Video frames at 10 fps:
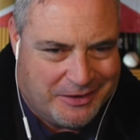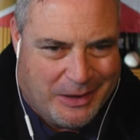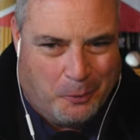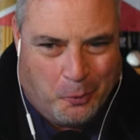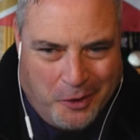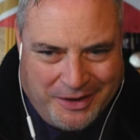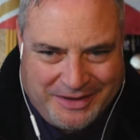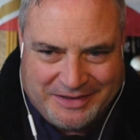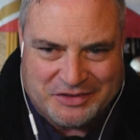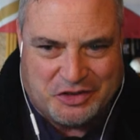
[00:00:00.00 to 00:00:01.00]
Now, what
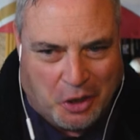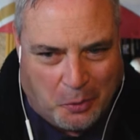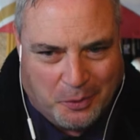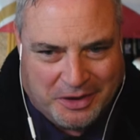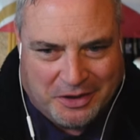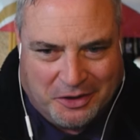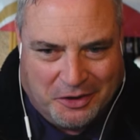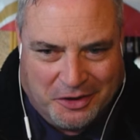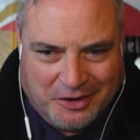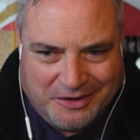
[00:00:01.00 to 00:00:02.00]
is going
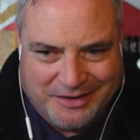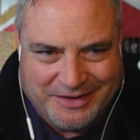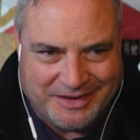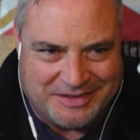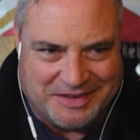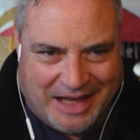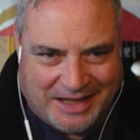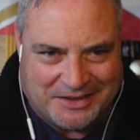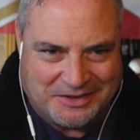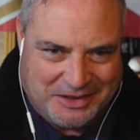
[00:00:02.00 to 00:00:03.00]
on
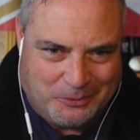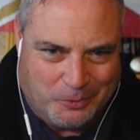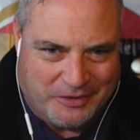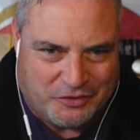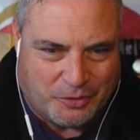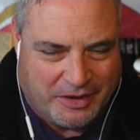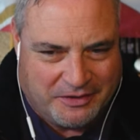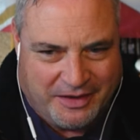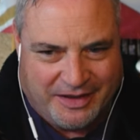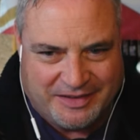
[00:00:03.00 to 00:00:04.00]
exactly with Trey
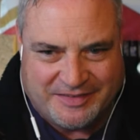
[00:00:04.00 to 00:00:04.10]
Lance?